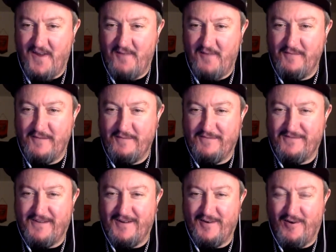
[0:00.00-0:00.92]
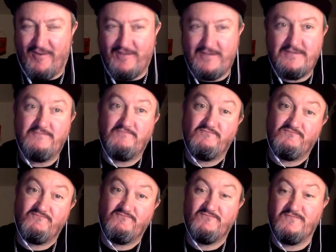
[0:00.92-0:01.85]
Women prefer Gert.
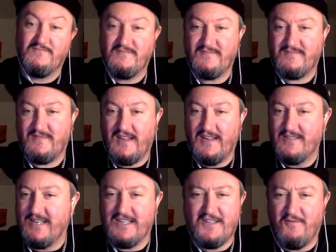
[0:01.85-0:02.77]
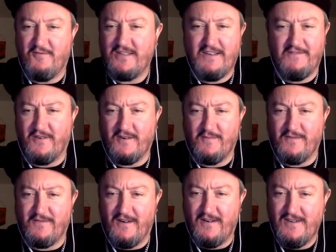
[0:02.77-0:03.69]
They don't know what they fucking
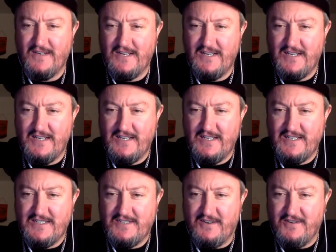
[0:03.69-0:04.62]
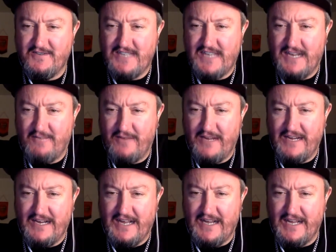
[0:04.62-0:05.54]
prefer. So you
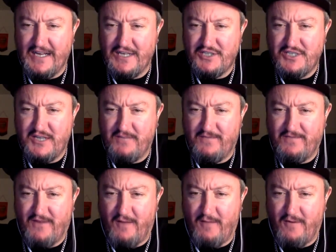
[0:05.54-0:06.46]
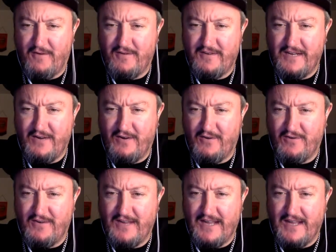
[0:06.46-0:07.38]
celebrated an English sheep farmer the other
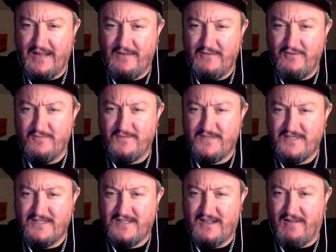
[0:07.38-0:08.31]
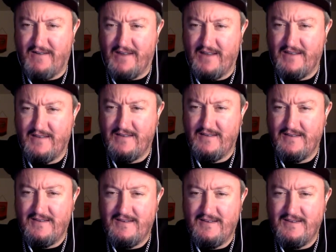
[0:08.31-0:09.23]
day. Oops, sorry.
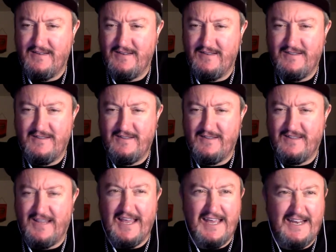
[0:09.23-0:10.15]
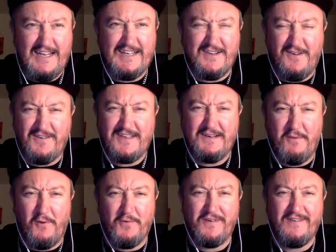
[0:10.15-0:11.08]
The hell are you talking
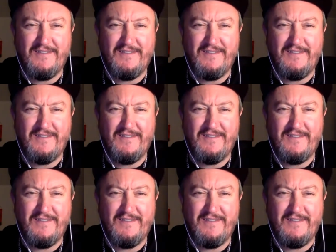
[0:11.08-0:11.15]
about?